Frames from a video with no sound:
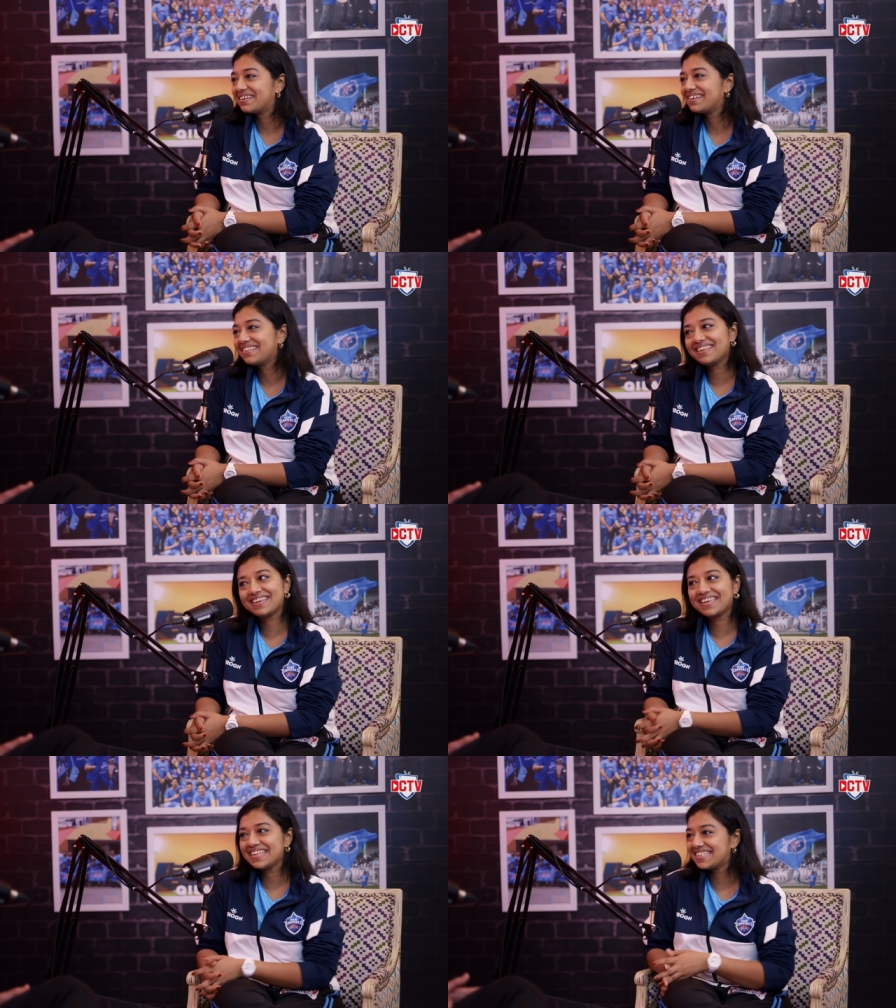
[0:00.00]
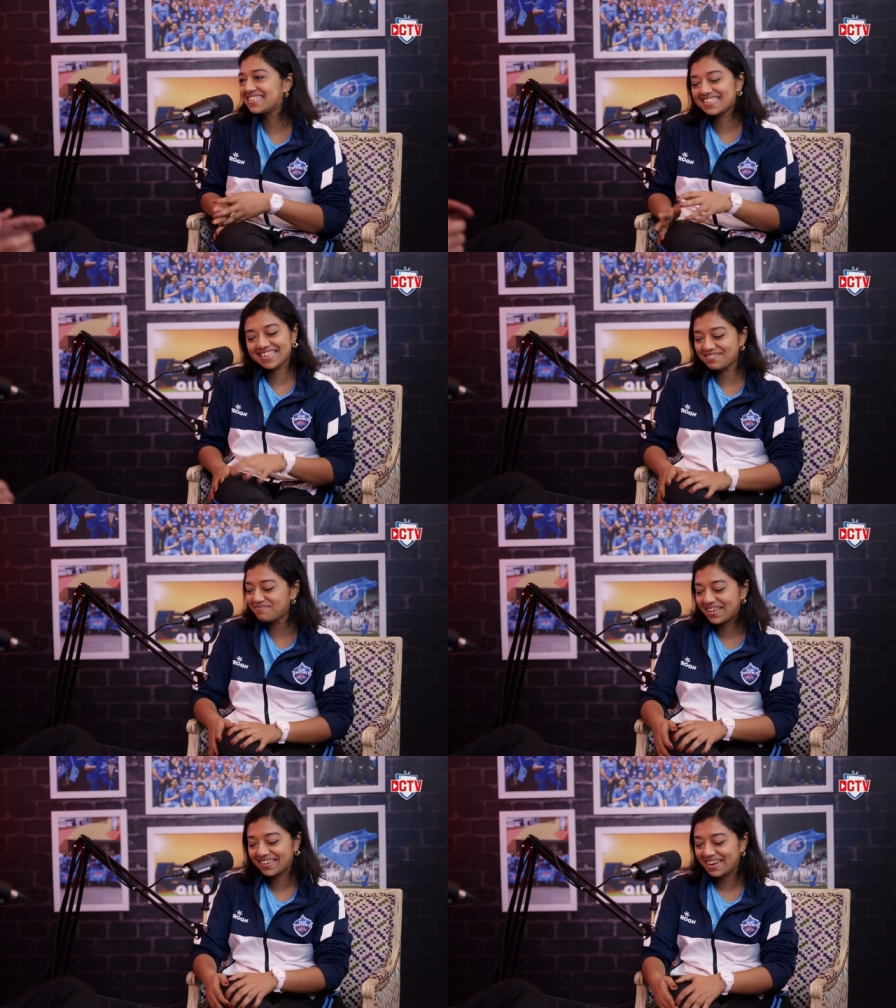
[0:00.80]
The they, kids they, can
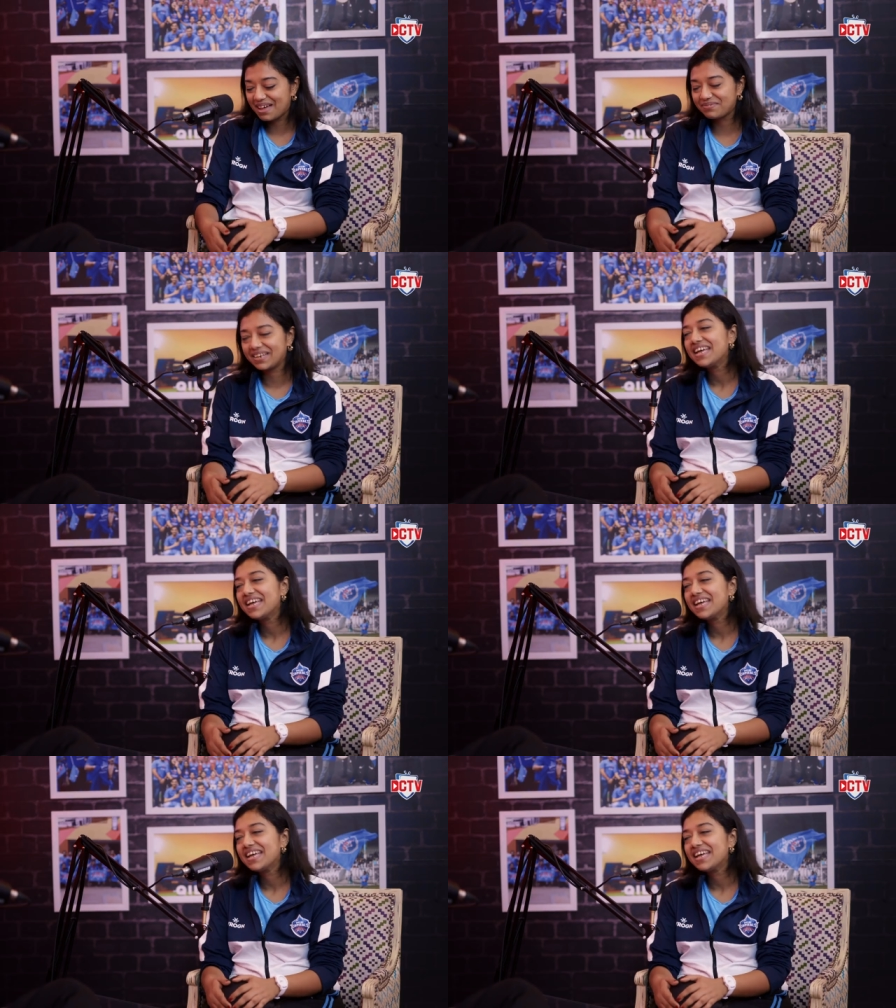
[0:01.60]
trying, make it yeah. happen.